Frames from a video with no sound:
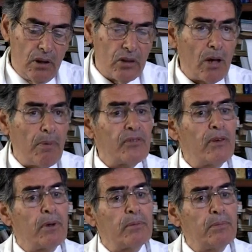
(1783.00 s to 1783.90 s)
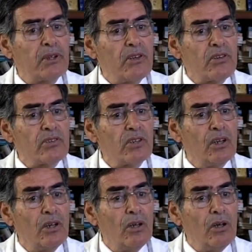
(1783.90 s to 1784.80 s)
I even suggested to
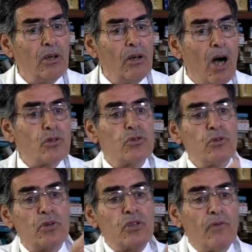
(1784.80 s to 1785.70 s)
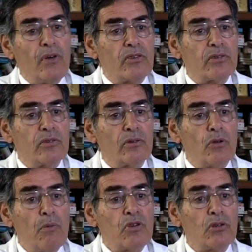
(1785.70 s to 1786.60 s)
the actual Minister of
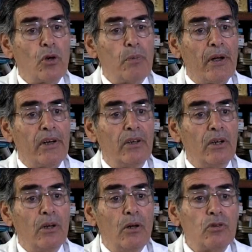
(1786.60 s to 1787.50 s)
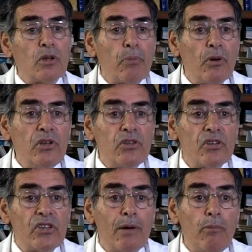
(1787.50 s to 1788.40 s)
Health to raise a commission
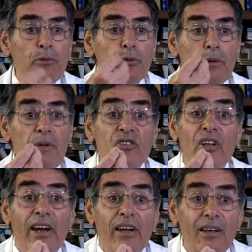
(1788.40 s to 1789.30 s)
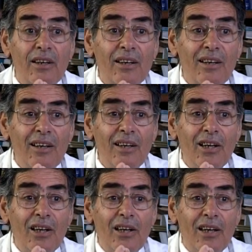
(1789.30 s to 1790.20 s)
for scientific
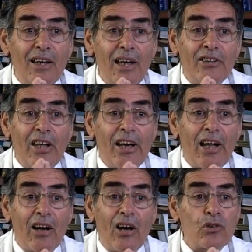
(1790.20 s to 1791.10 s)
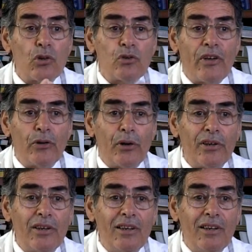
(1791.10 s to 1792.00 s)
confrontations. I am able to
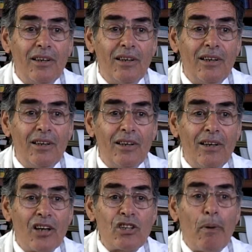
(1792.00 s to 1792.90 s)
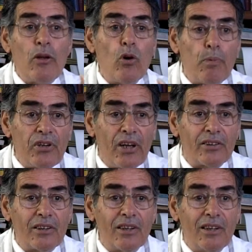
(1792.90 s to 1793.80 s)
advocate my project
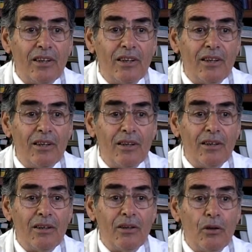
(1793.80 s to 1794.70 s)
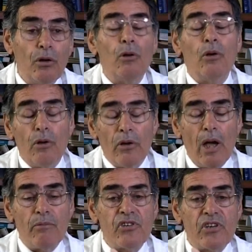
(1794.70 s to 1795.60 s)
without fear or
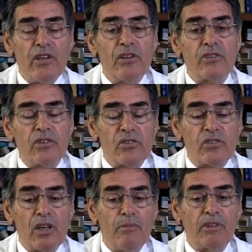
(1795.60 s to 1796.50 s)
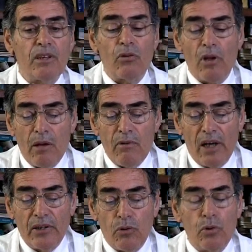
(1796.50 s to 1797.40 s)
hesitation, as I have
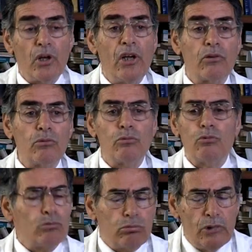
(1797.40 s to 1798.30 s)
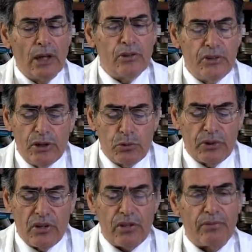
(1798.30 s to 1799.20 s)
already done in front
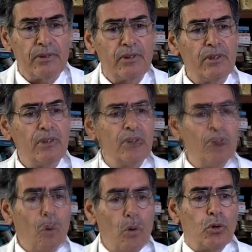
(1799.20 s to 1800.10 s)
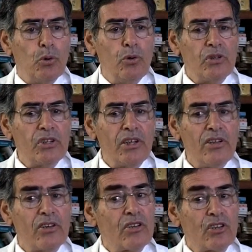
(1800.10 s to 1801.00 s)
of the European Commissions
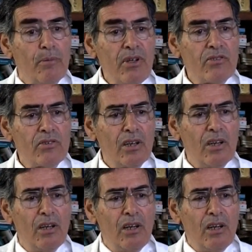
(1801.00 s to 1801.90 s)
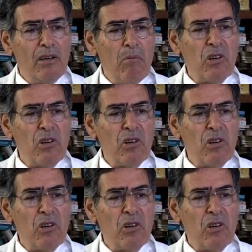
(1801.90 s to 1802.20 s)
and even in front of